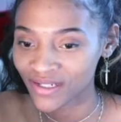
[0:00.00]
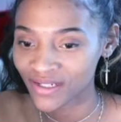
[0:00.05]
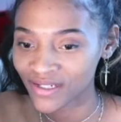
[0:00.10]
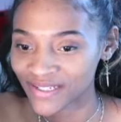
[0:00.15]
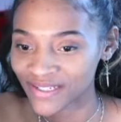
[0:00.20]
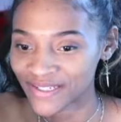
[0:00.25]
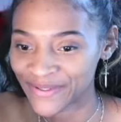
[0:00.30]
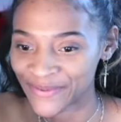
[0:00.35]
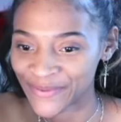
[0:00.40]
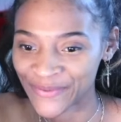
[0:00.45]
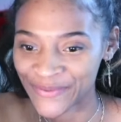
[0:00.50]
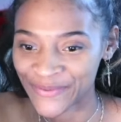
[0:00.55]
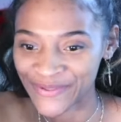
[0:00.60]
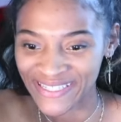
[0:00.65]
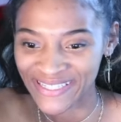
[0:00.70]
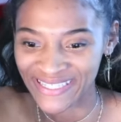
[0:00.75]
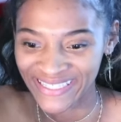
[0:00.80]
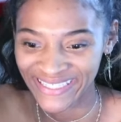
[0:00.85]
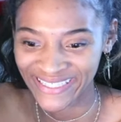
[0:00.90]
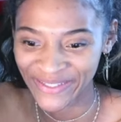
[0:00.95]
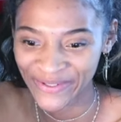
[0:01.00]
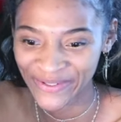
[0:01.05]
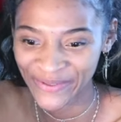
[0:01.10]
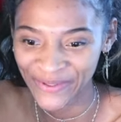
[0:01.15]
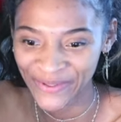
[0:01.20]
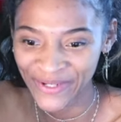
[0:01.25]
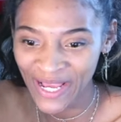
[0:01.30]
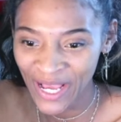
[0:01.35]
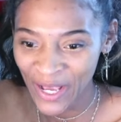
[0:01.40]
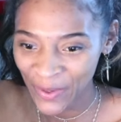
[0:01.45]

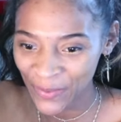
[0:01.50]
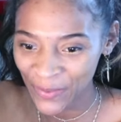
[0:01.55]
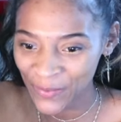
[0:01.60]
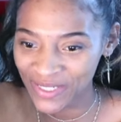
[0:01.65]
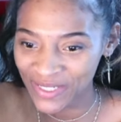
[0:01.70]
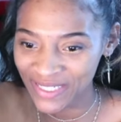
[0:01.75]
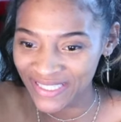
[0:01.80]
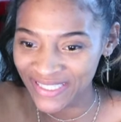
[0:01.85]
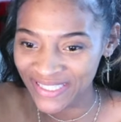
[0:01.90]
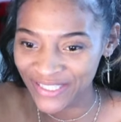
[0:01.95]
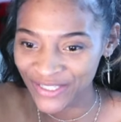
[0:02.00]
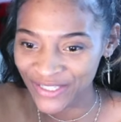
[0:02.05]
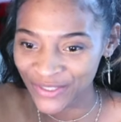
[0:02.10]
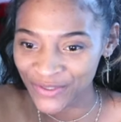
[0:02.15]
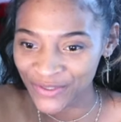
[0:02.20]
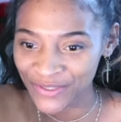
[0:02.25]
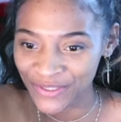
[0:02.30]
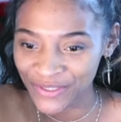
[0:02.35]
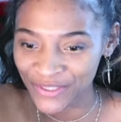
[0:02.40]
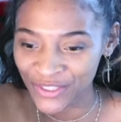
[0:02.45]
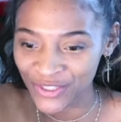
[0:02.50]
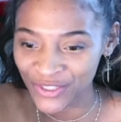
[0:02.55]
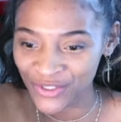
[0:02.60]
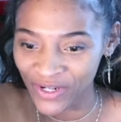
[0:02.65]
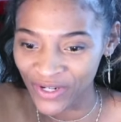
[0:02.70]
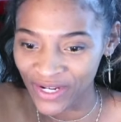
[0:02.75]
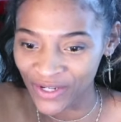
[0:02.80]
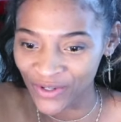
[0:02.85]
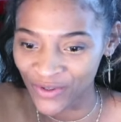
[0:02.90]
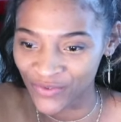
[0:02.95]
but it still looks
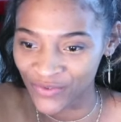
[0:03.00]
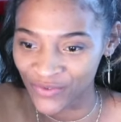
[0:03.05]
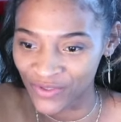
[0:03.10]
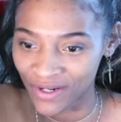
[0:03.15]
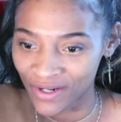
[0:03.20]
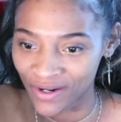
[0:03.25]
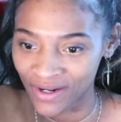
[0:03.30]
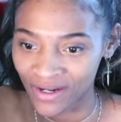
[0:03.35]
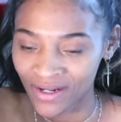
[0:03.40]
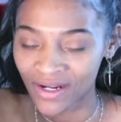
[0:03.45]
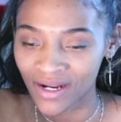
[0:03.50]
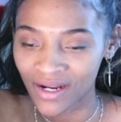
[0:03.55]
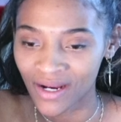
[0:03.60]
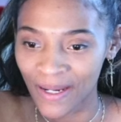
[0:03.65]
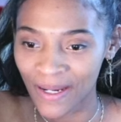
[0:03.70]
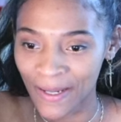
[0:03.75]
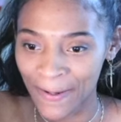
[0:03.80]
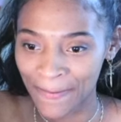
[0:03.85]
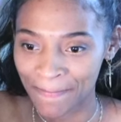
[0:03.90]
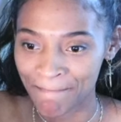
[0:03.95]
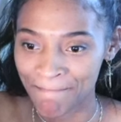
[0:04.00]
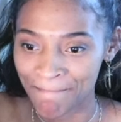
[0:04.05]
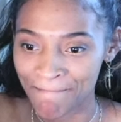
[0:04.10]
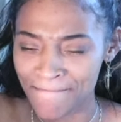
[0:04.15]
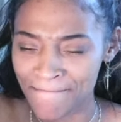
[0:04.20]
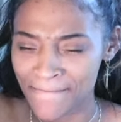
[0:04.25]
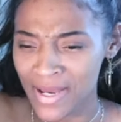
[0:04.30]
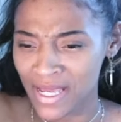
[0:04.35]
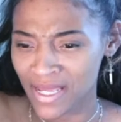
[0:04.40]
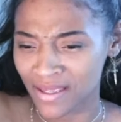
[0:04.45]
great overall. Um,
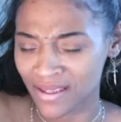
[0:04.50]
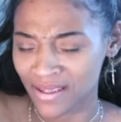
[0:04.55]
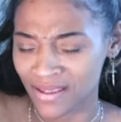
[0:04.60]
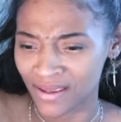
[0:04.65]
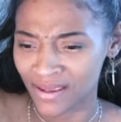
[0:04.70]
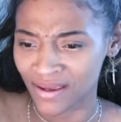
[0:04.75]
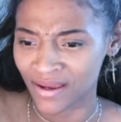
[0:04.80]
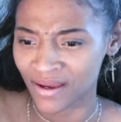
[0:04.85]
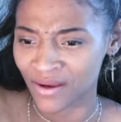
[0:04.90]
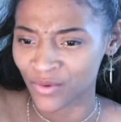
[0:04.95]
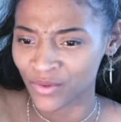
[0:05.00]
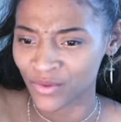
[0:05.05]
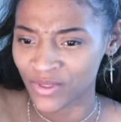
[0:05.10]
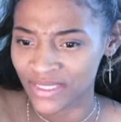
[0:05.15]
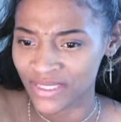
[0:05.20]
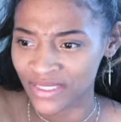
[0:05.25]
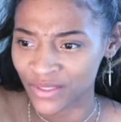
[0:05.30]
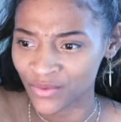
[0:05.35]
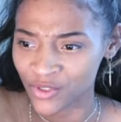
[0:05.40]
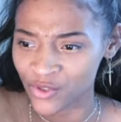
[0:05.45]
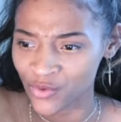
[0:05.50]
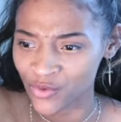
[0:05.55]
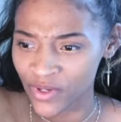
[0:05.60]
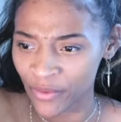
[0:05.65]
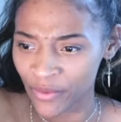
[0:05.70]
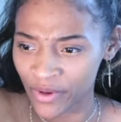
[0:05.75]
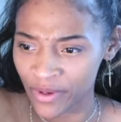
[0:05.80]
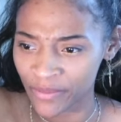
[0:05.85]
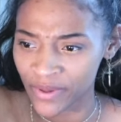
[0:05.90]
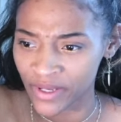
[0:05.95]
yeah, let's see which one I'm
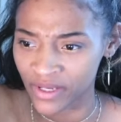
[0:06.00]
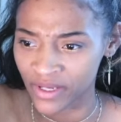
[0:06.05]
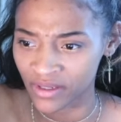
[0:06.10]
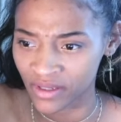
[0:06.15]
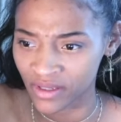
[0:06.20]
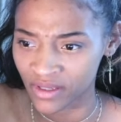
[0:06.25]
gonna pick.